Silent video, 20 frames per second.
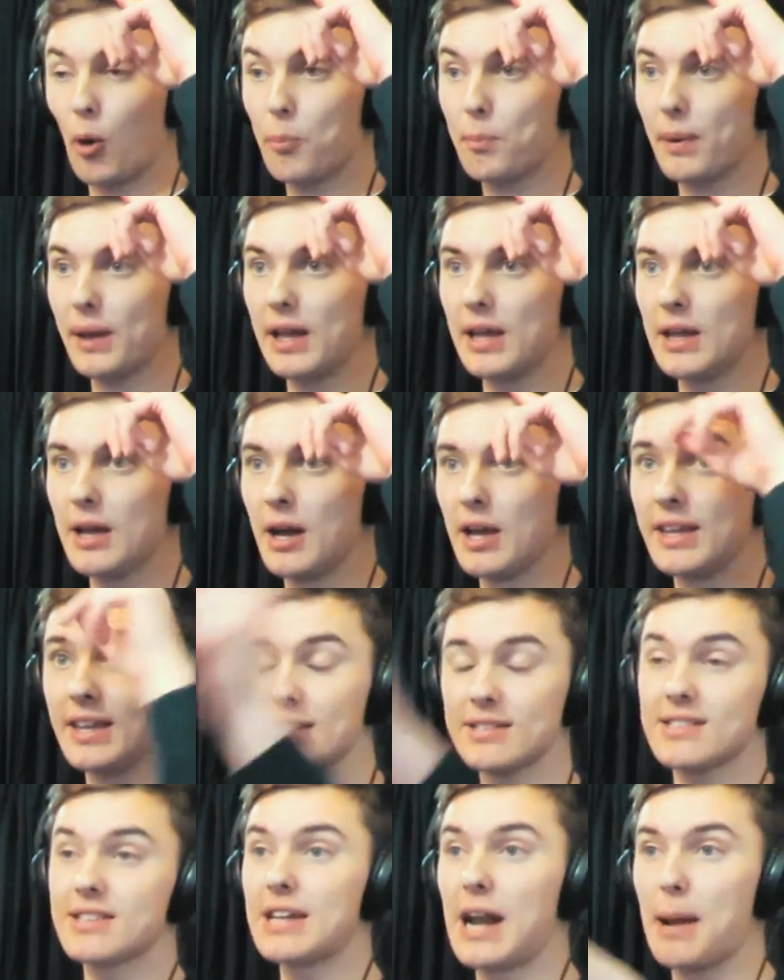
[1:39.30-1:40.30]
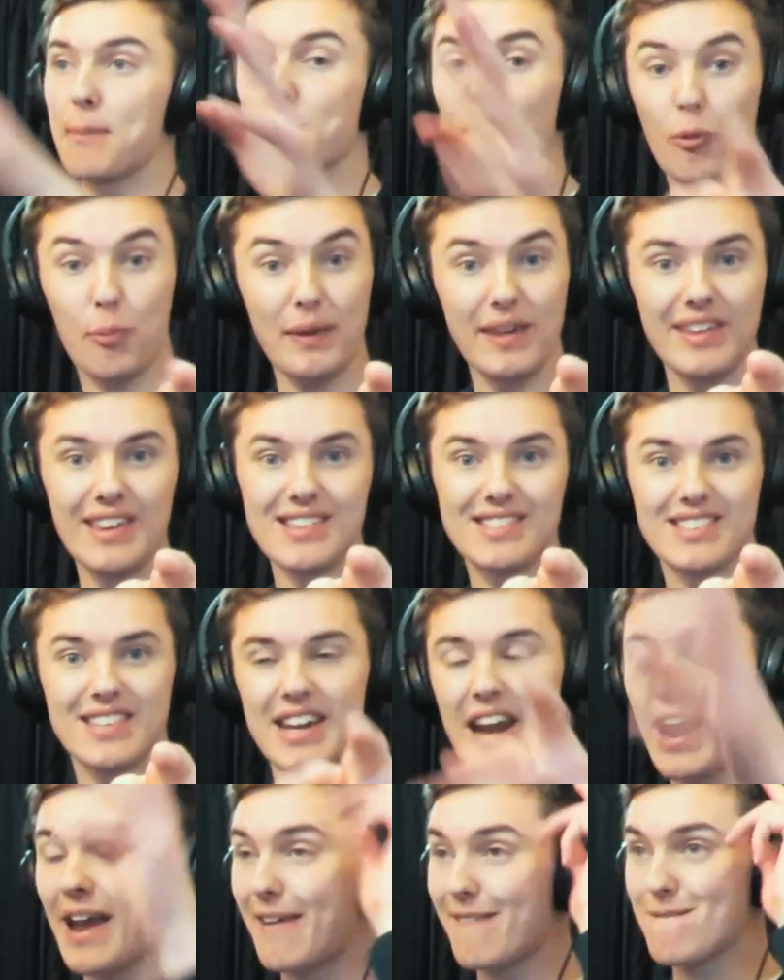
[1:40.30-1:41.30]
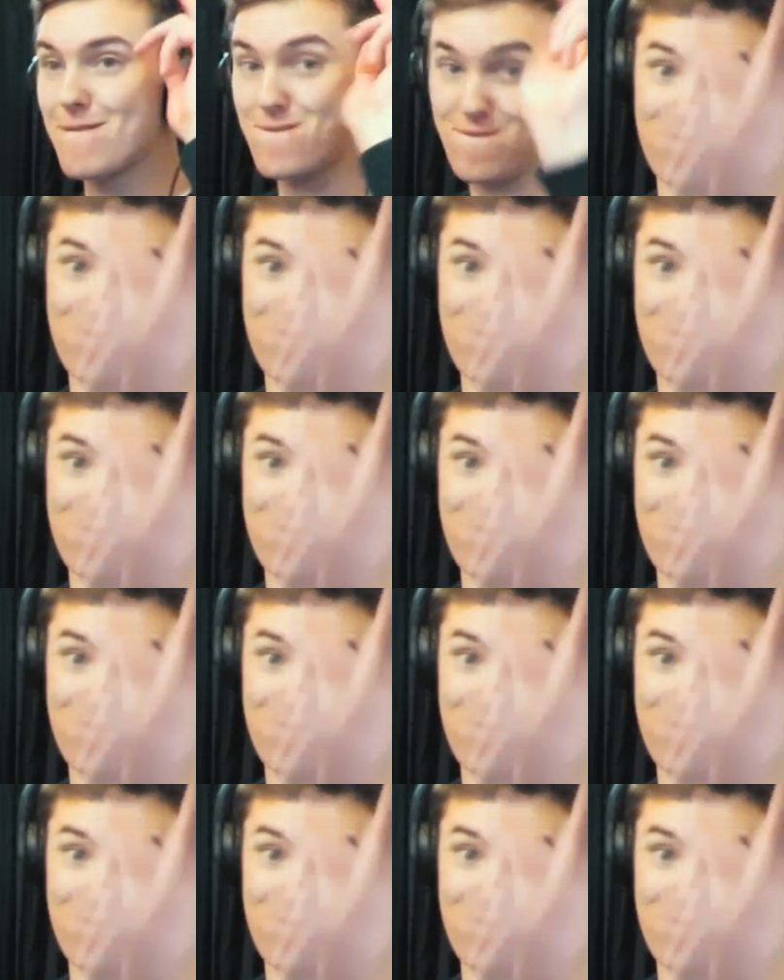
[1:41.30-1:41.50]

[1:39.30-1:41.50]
Block B yesterday. Block B yesterday.